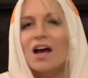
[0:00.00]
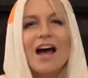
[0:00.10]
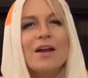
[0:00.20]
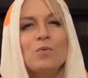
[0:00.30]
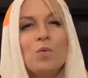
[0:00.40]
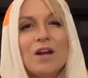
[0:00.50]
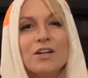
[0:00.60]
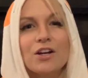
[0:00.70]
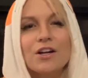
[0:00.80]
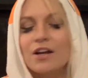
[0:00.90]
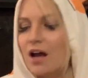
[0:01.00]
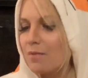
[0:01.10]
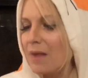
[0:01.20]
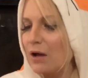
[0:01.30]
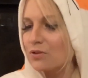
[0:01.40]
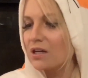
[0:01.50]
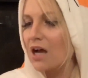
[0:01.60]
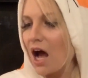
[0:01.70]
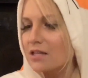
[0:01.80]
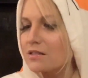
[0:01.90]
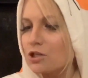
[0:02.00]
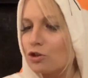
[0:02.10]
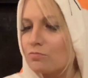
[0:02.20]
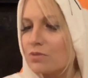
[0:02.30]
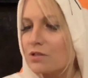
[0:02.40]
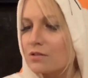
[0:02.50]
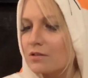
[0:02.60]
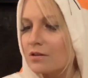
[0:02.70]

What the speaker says: I wondered about the costumes.